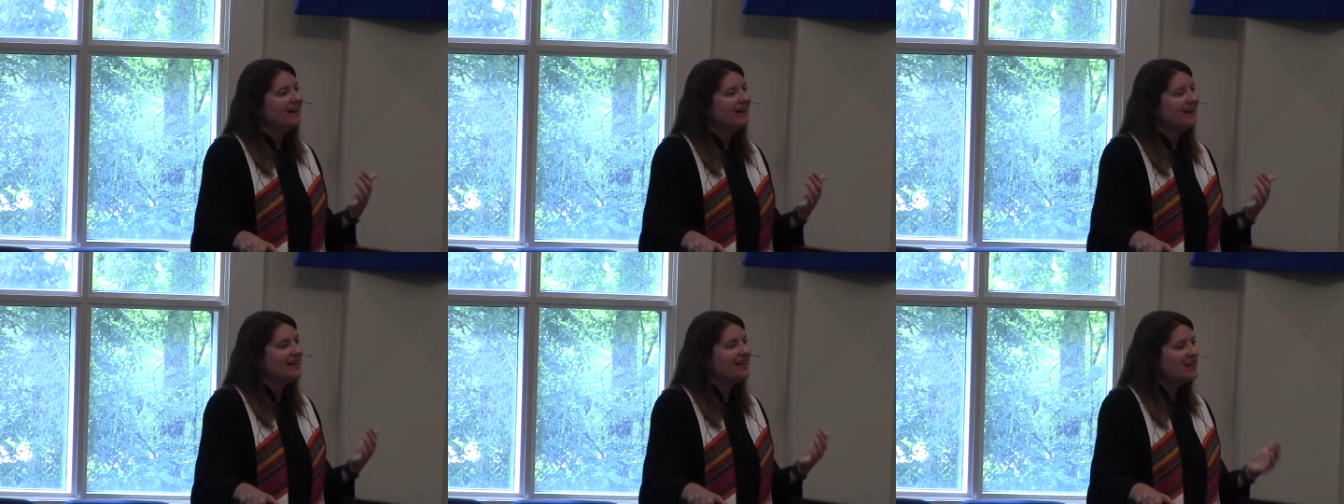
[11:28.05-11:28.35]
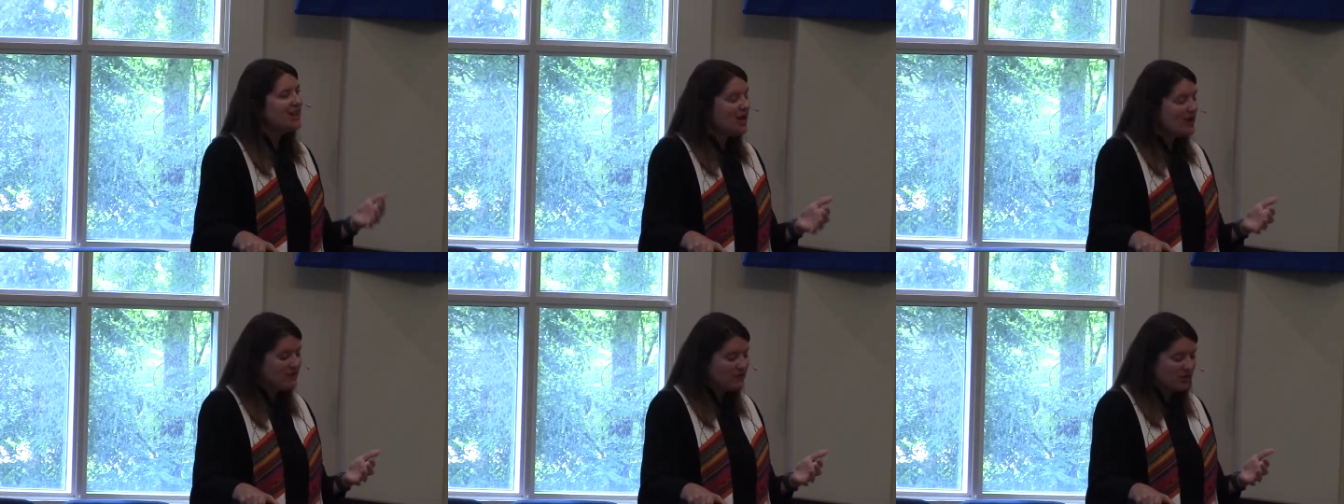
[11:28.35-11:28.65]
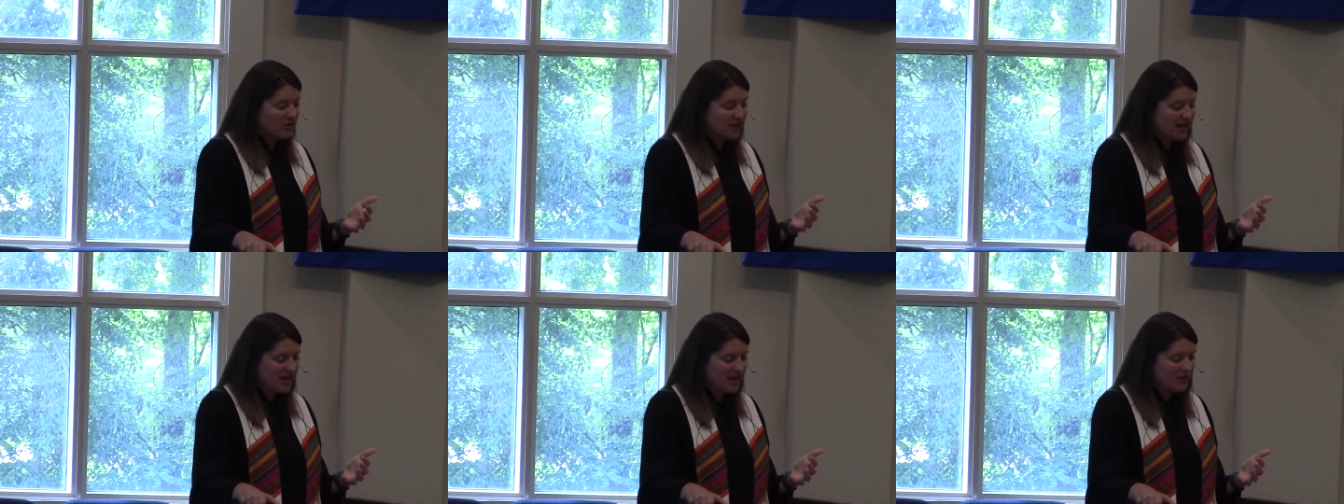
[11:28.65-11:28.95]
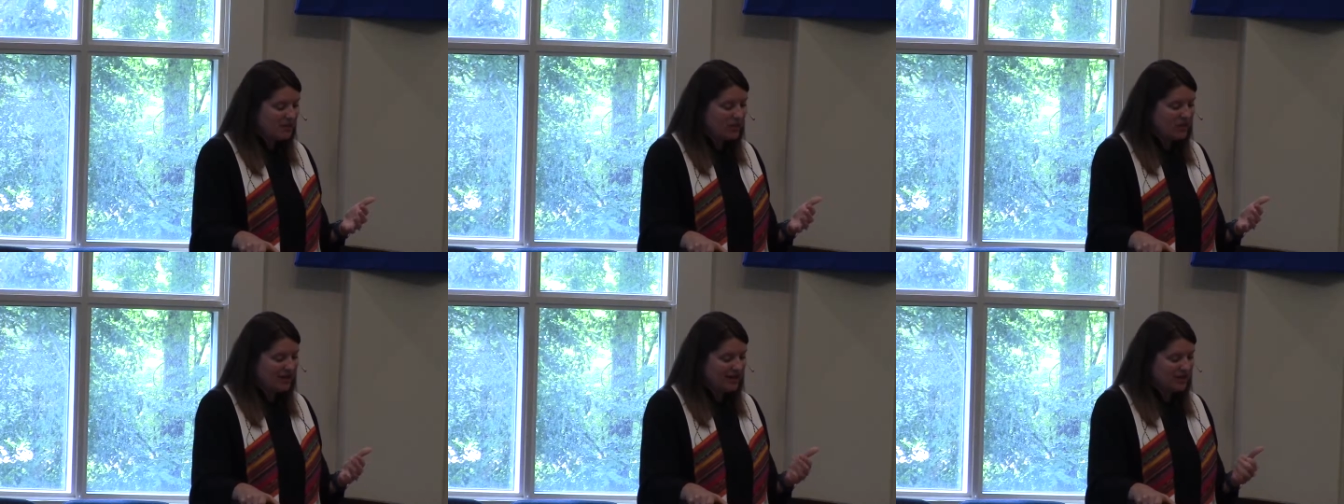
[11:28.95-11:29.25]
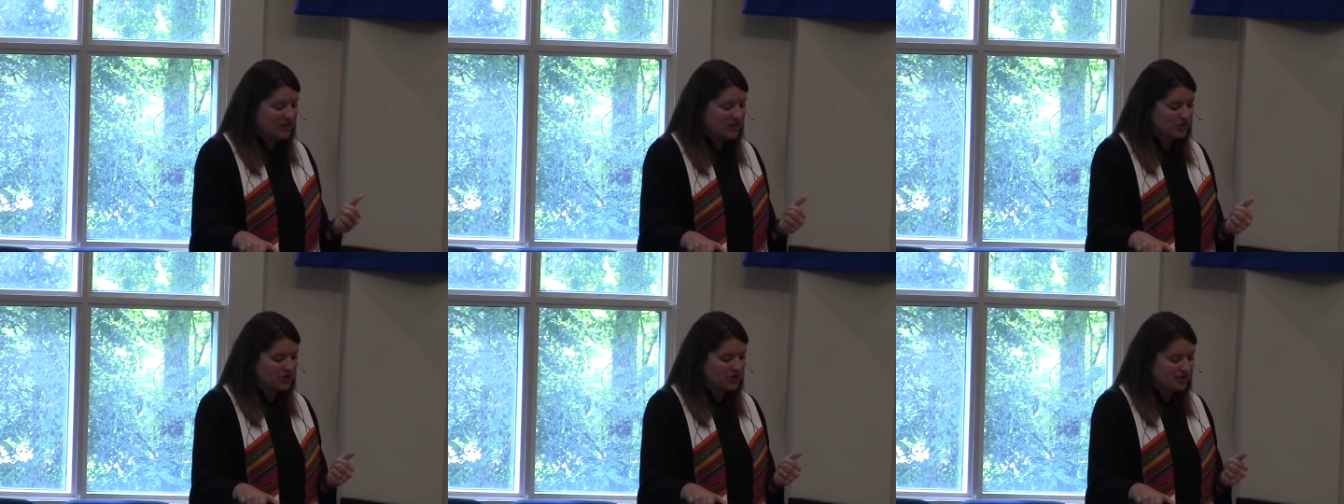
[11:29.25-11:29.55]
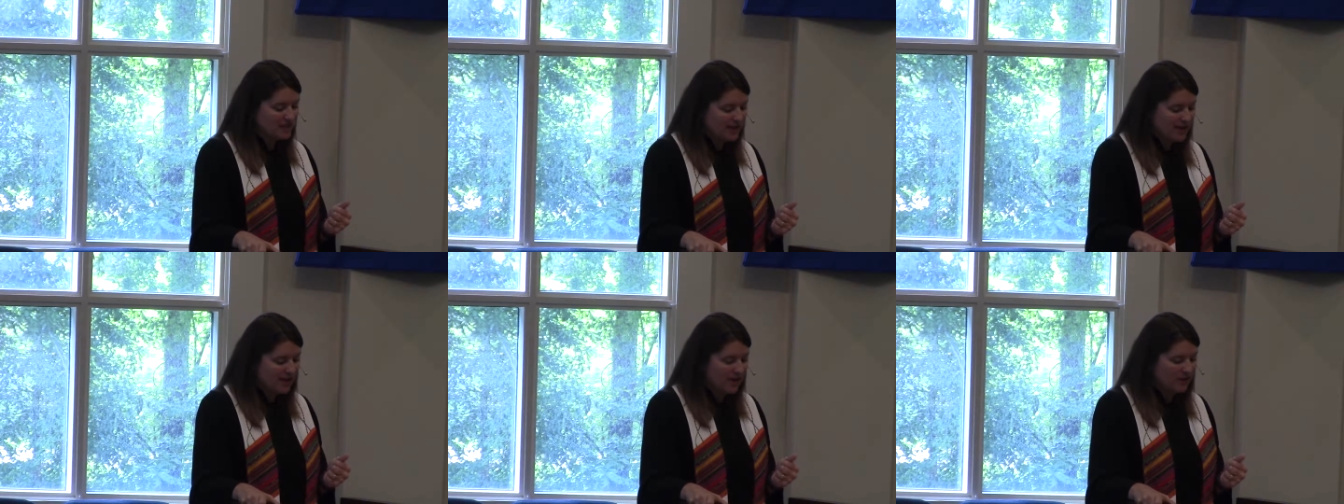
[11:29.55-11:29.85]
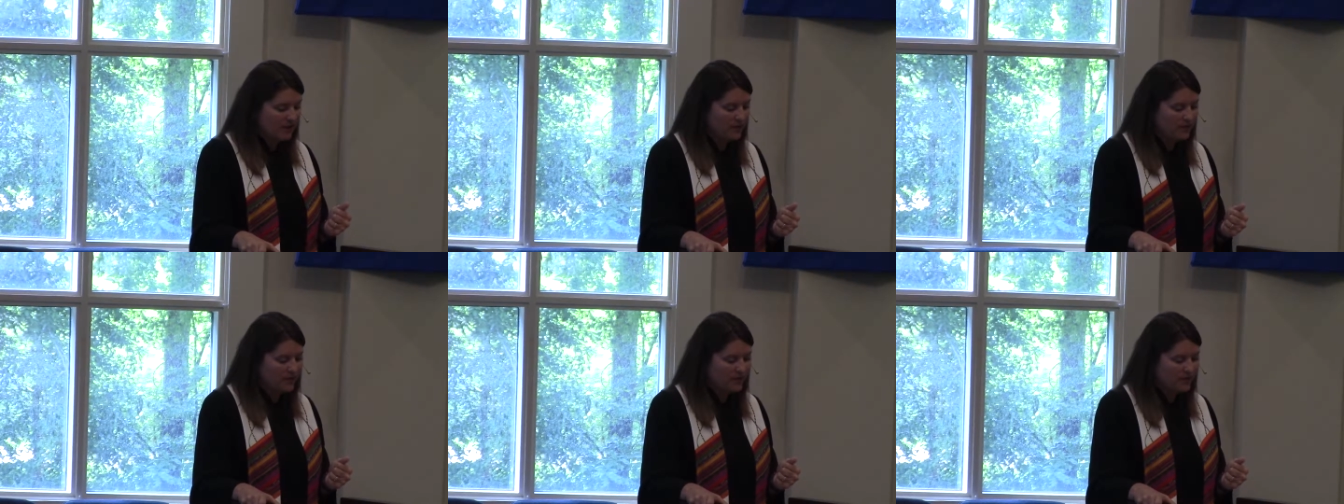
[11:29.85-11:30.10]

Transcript: and love your neighbor as yourself.